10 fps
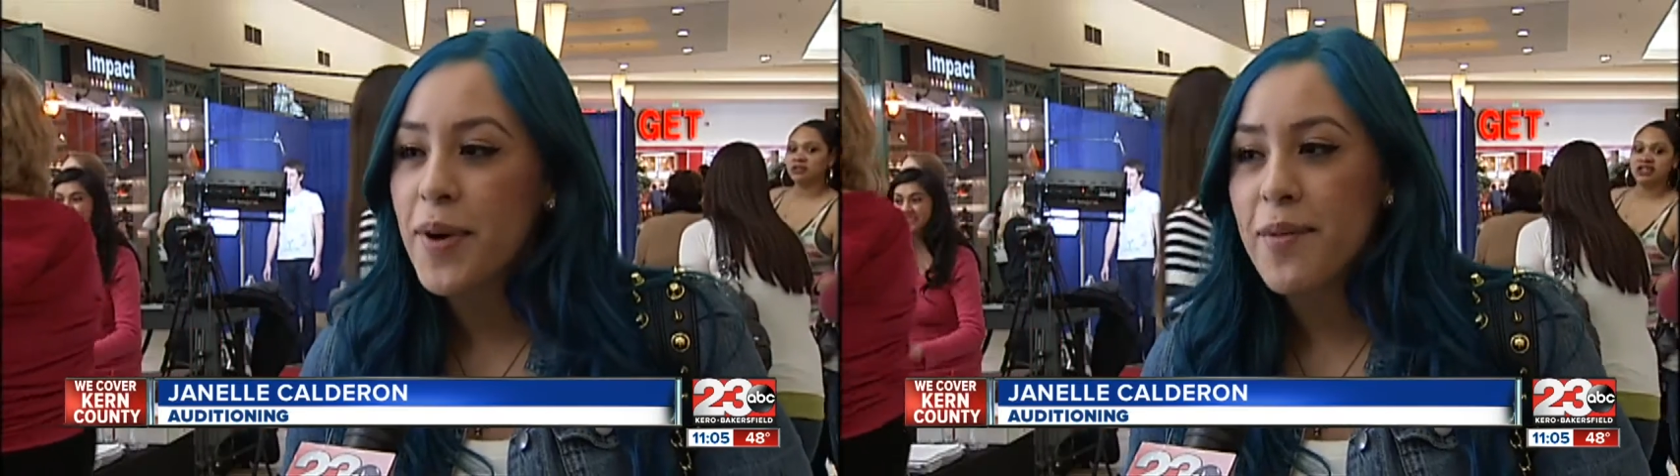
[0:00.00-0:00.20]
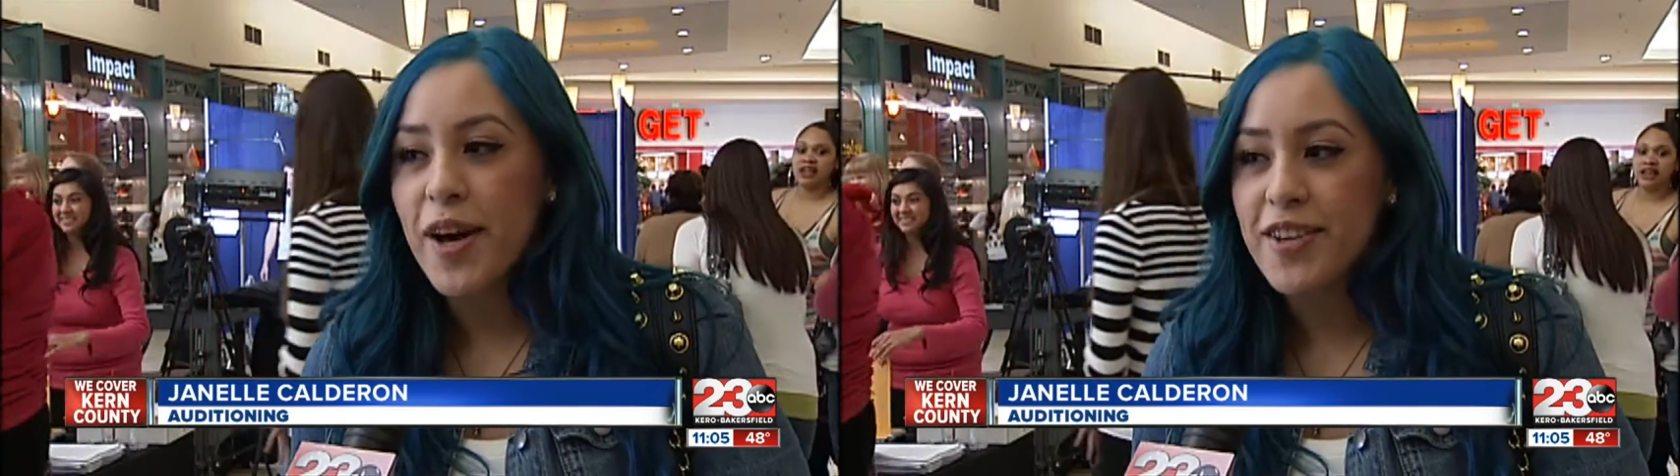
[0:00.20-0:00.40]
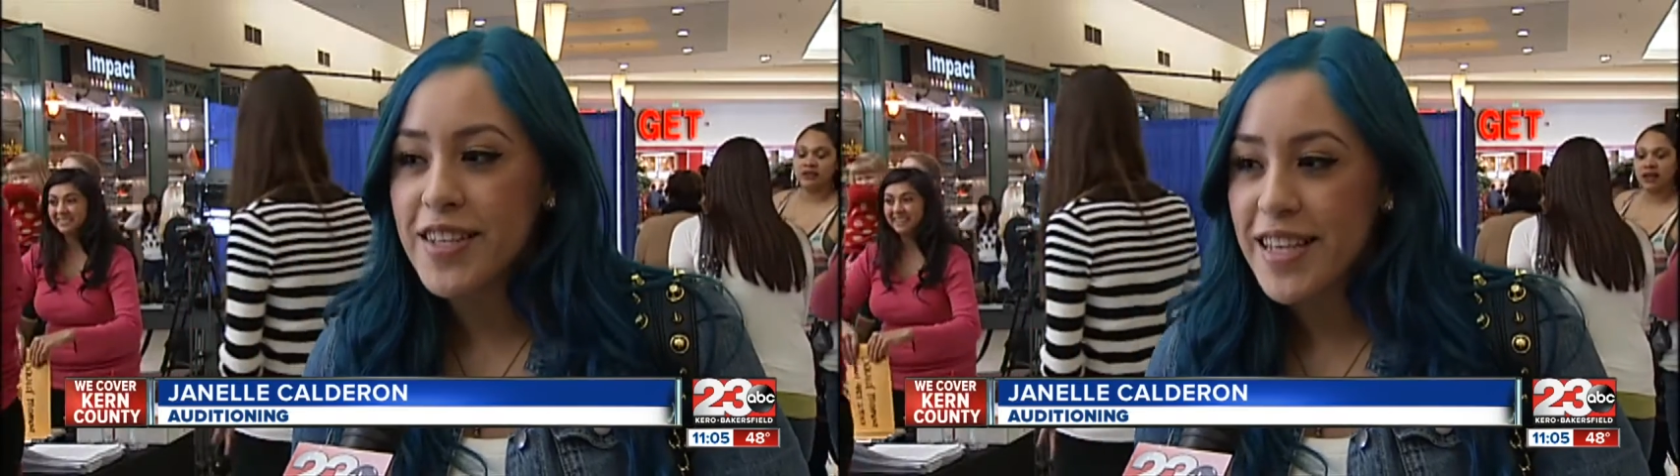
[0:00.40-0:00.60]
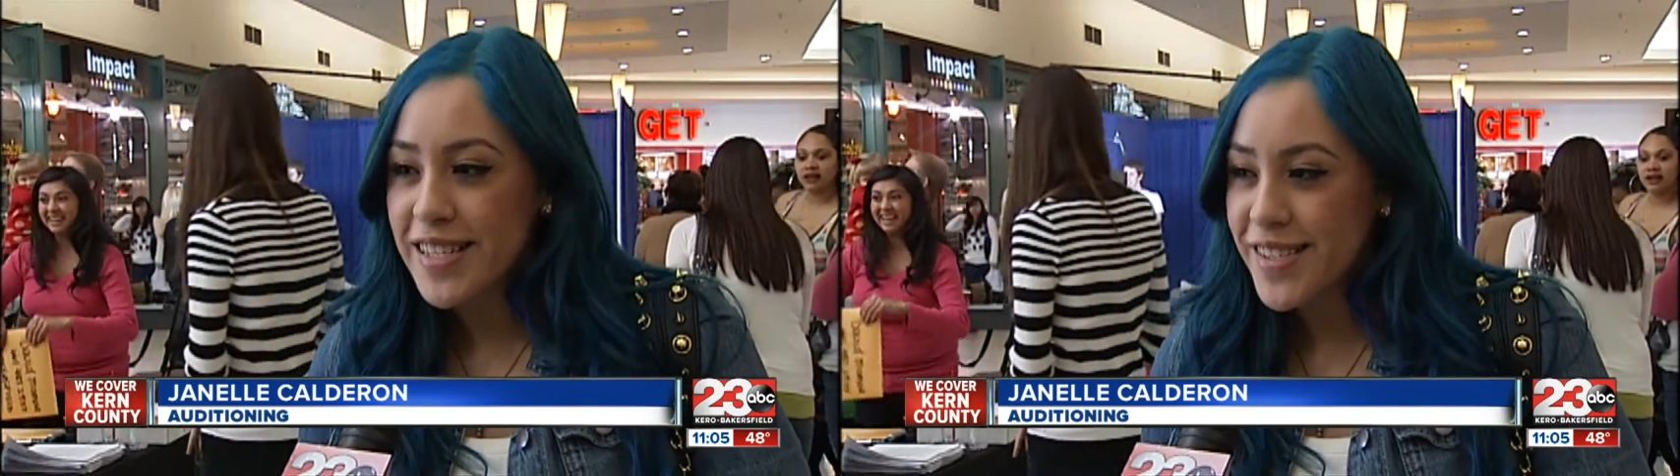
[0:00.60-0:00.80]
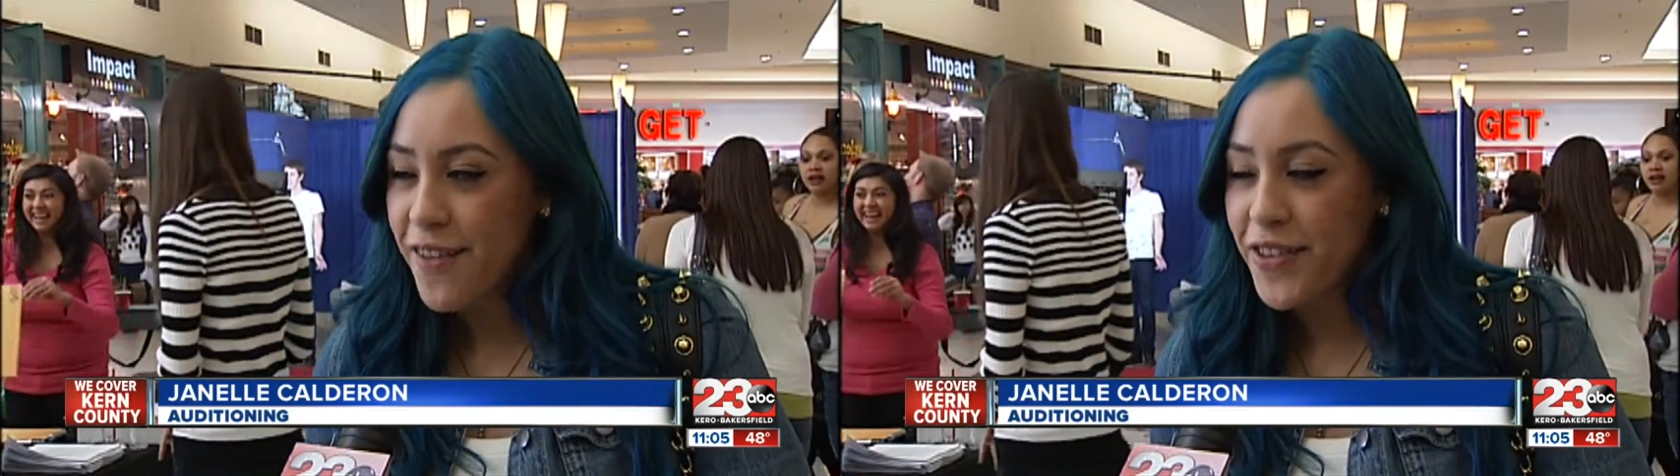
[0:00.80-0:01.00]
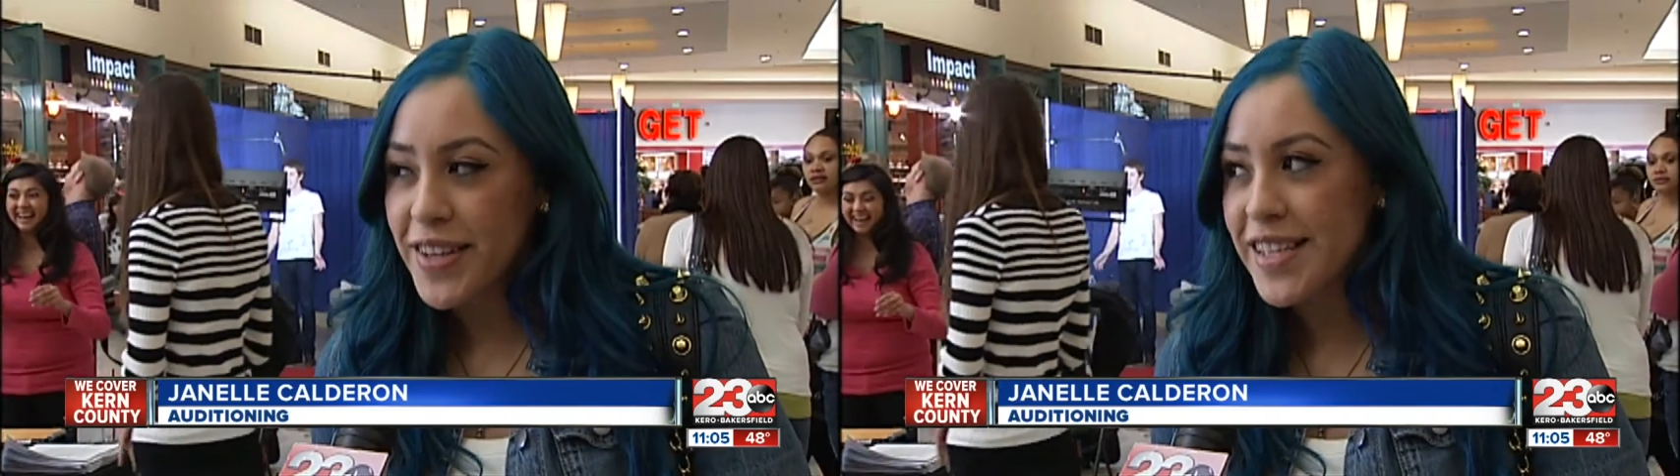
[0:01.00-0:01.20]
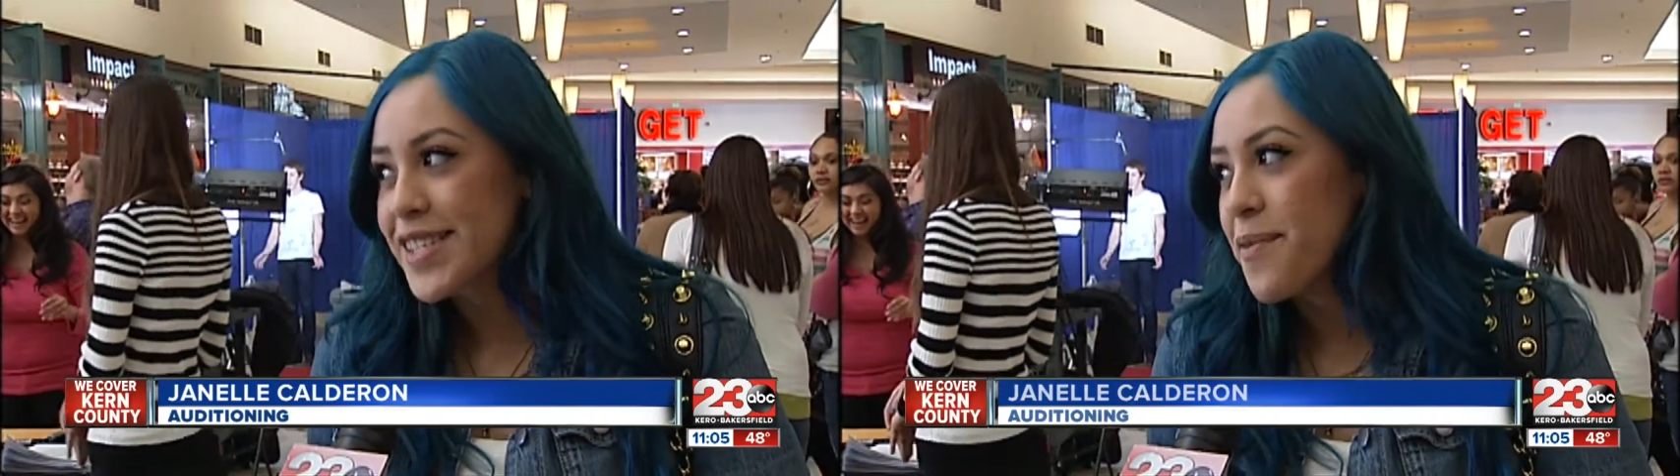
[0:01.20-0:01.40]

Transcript: But modeling is definitely